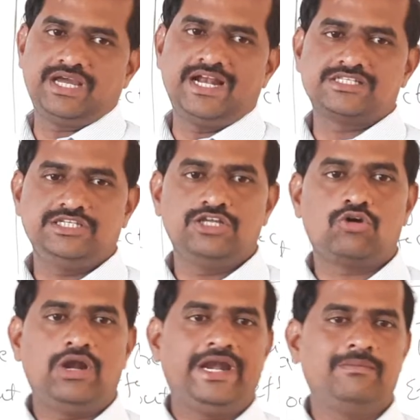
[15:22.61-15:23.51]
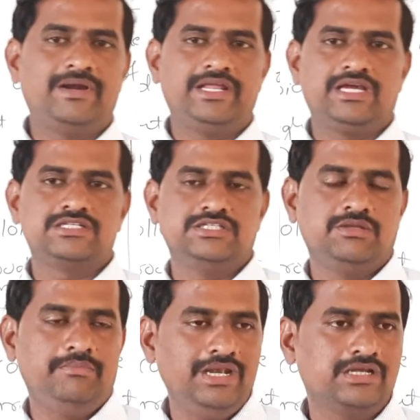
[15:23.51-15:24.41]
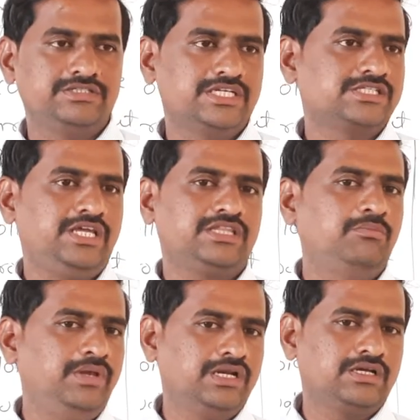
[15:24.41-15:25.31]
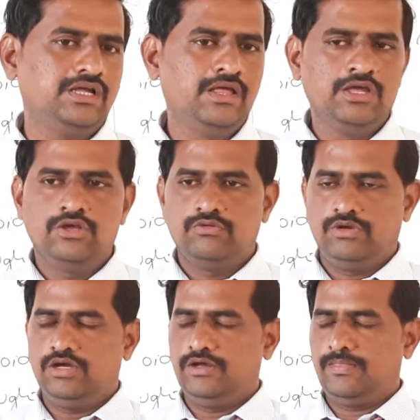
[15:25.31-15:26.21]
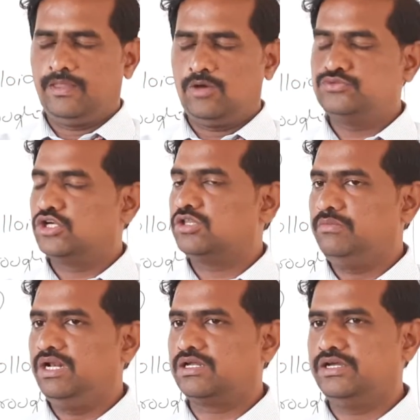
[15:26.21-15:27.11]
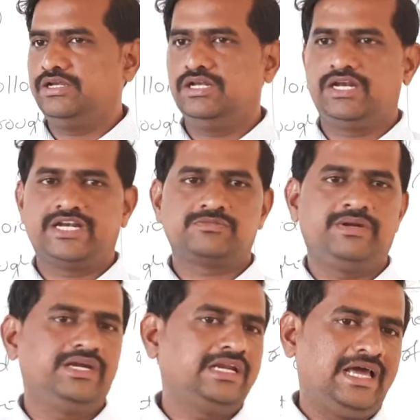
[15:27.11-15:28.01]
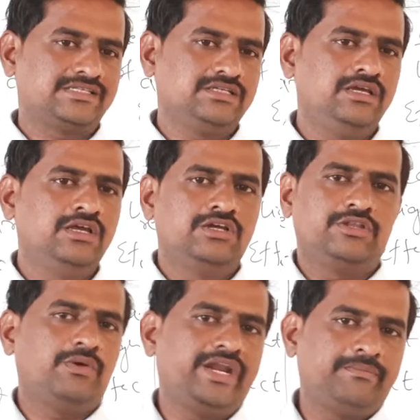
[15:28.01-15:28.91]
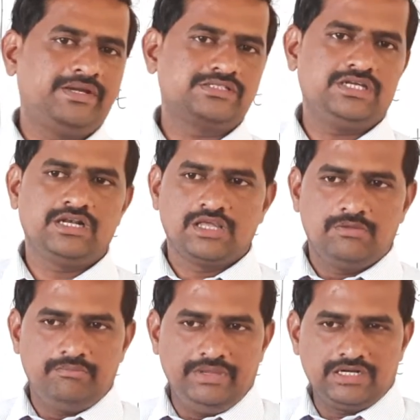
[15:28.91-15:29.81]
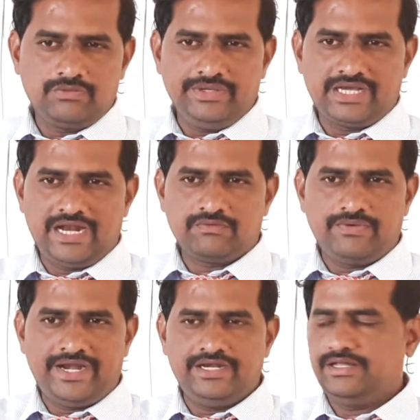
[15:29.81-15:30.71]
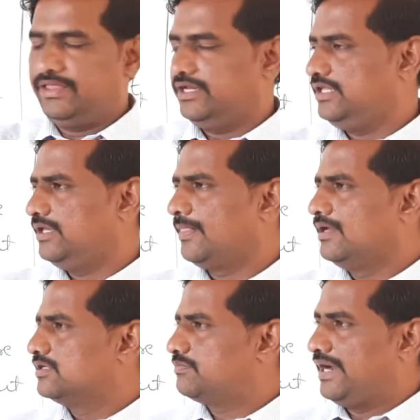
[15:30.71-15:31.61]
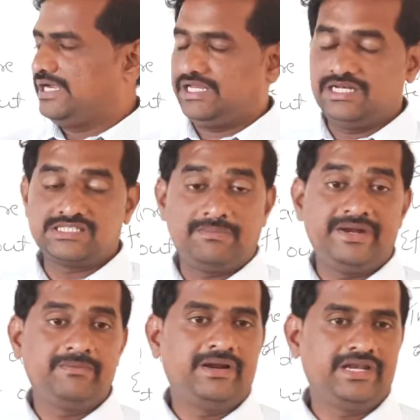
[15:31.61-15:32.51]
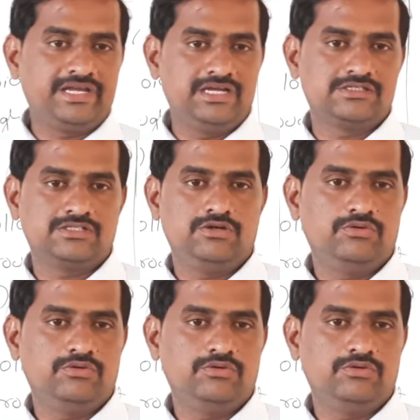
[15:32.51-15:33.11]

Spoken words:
We can't see the colloidal particles in the milk. Just take the milk, observe the milk in a transparent glass. So what happens? Milk we can't find any particles, separate particles.